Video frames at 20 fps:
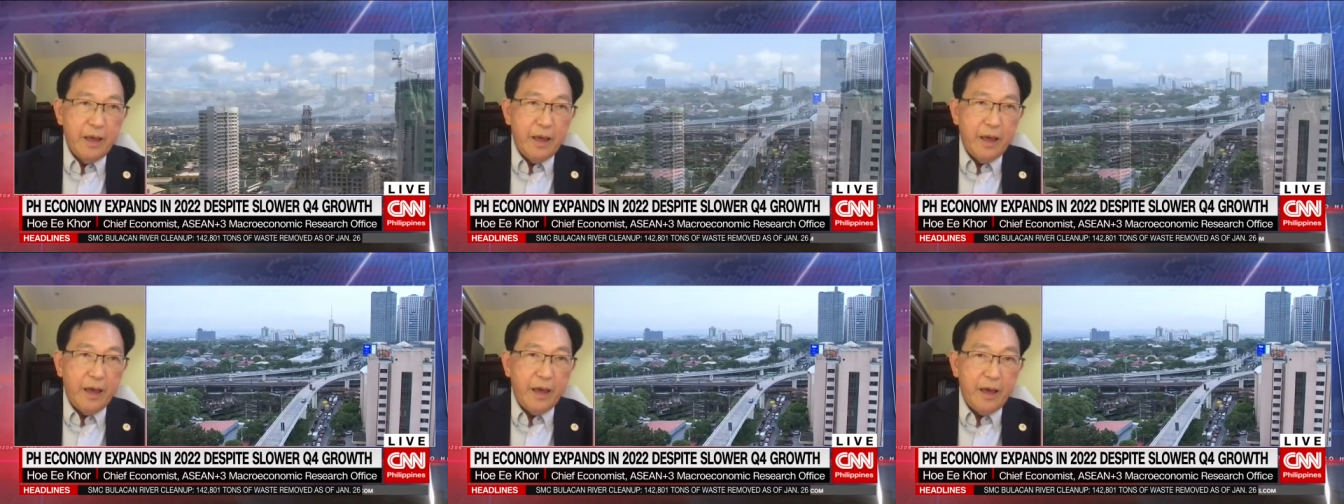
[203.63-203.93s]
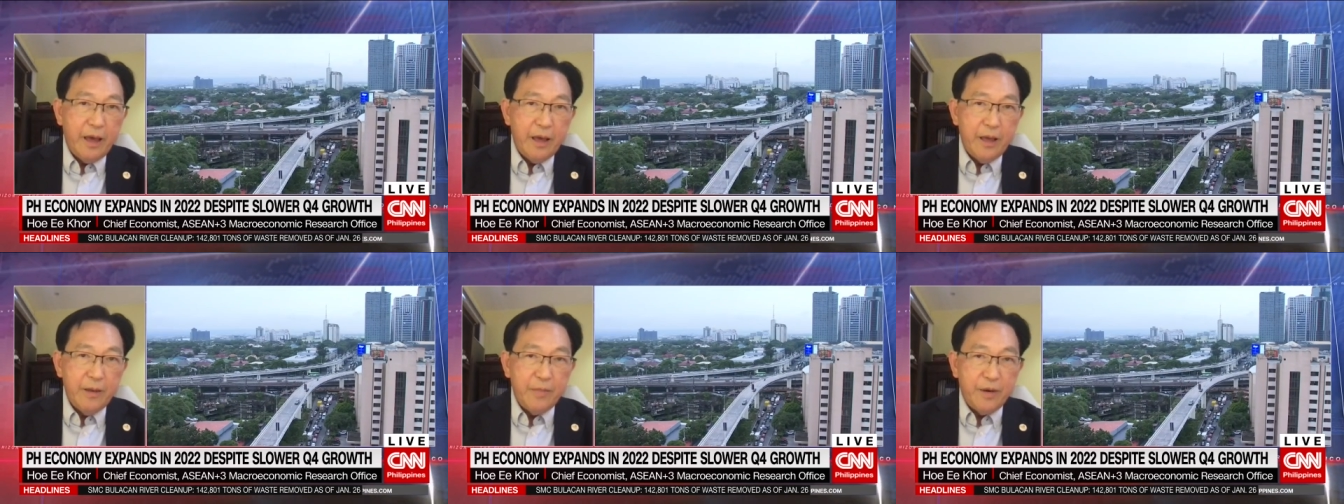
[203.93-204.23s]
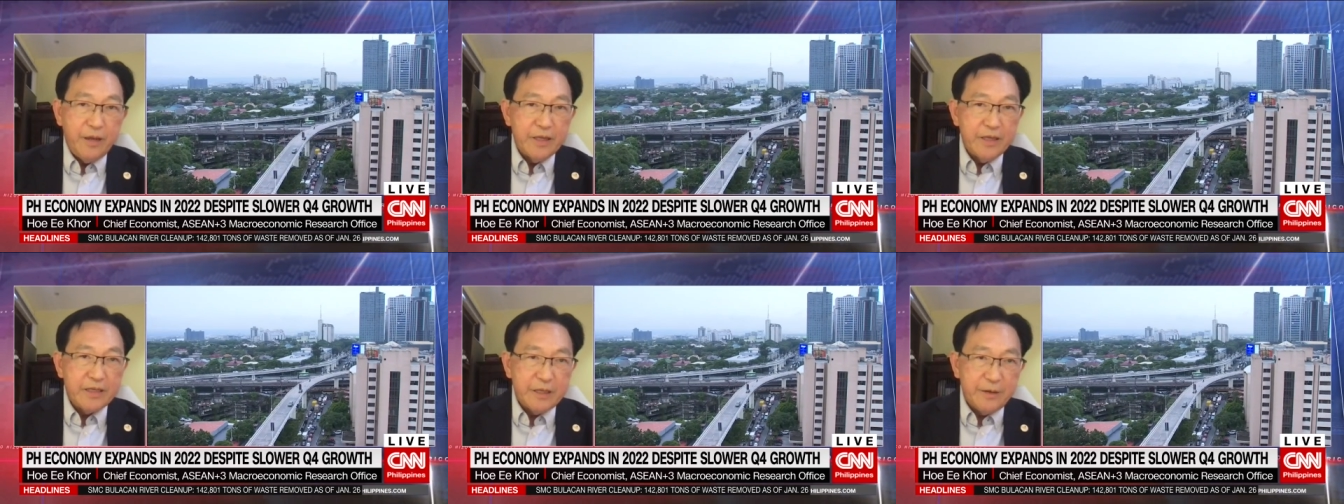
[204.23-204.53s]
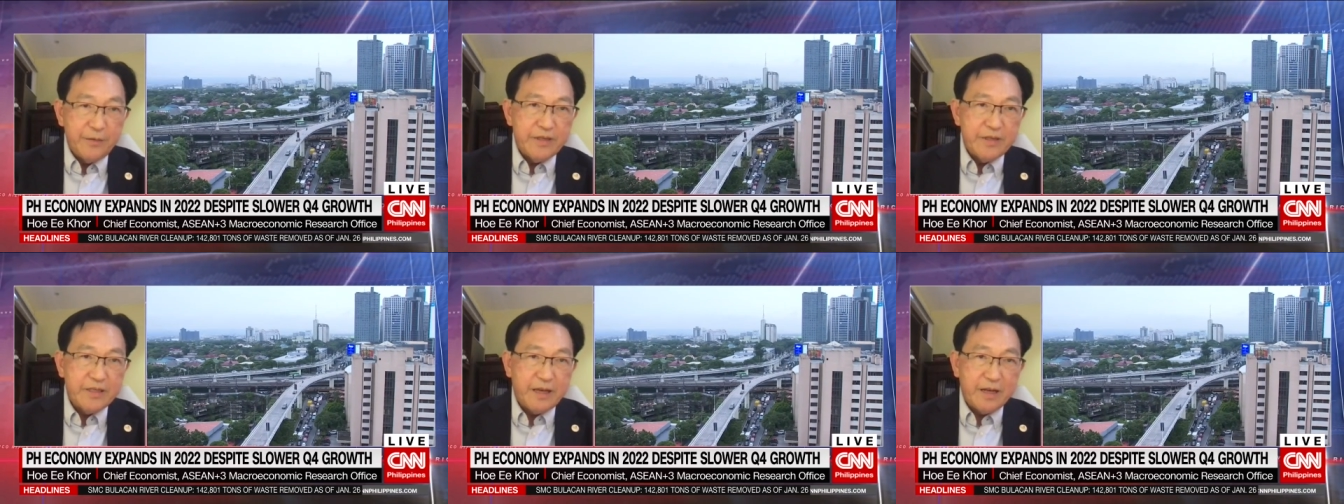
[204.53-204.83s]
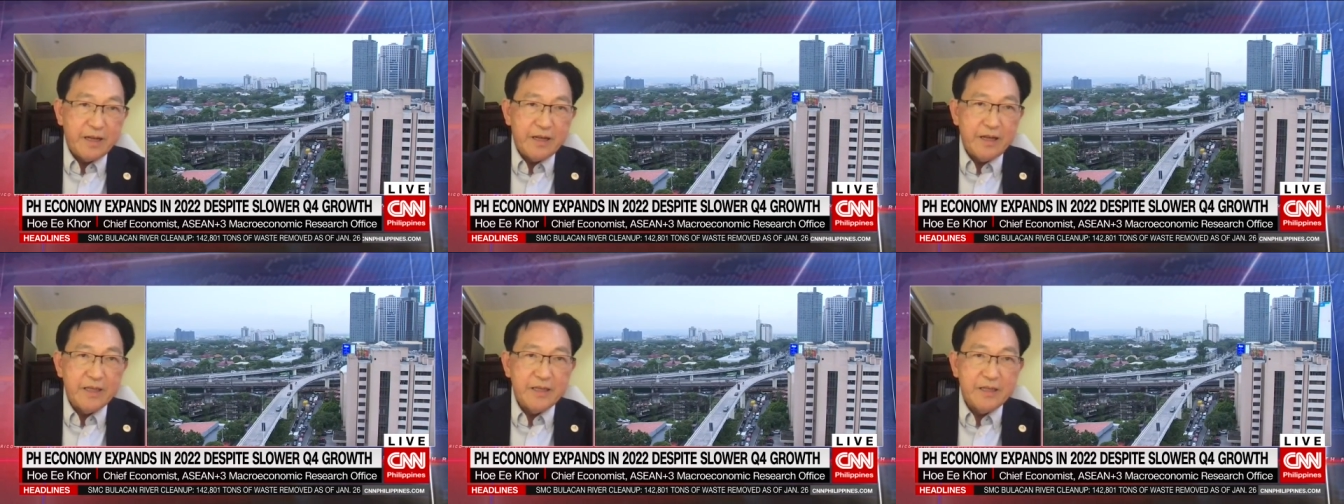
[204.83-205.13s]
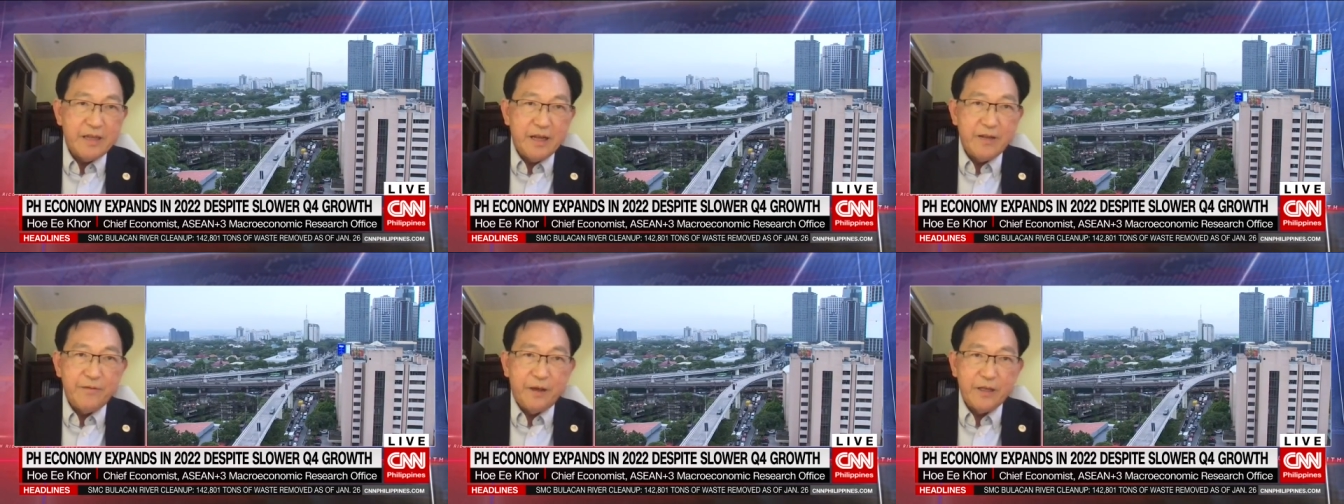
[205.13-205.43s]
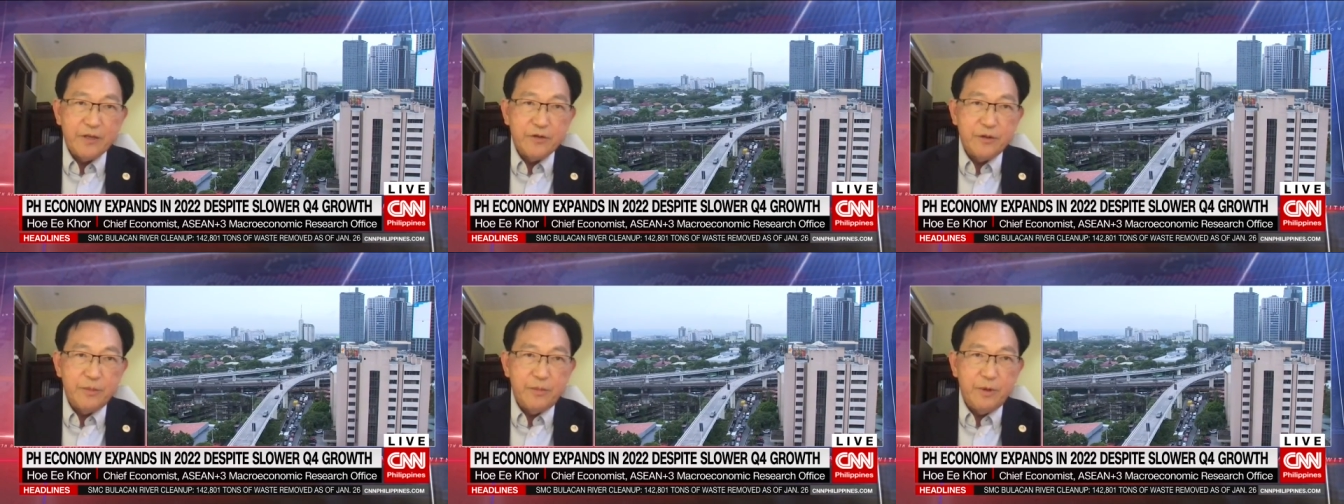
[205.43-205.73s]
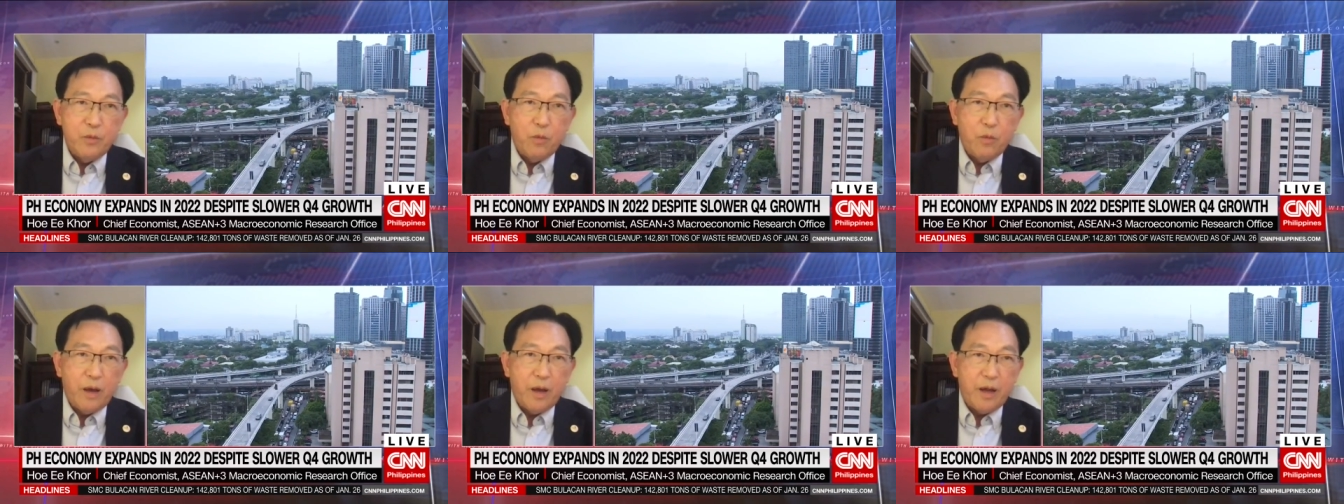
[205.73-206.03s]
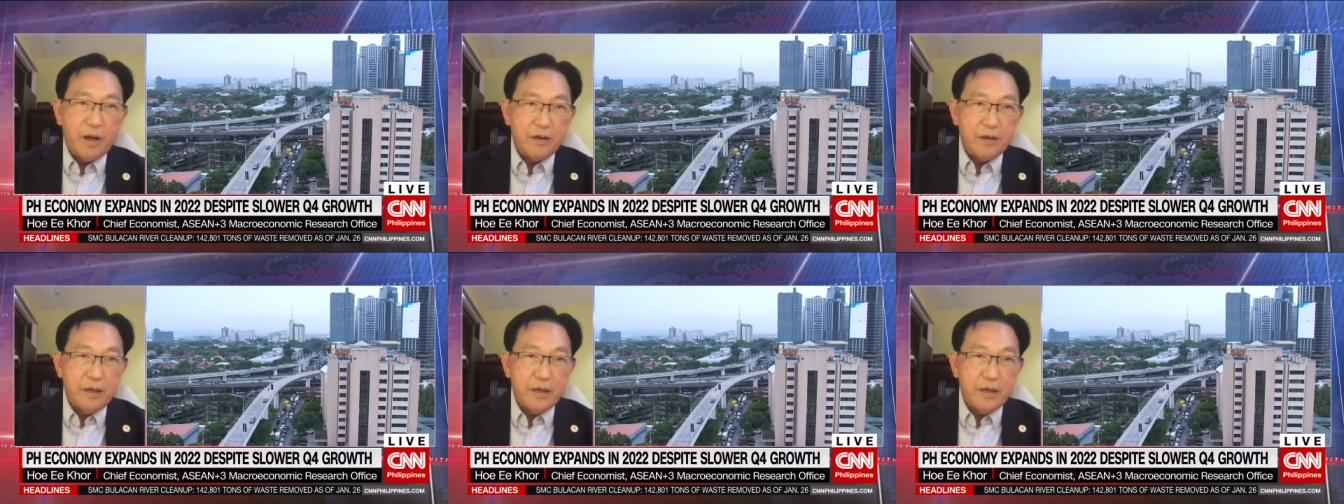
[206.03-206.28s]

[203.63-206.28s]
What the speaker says: but the service sector has done extremely well,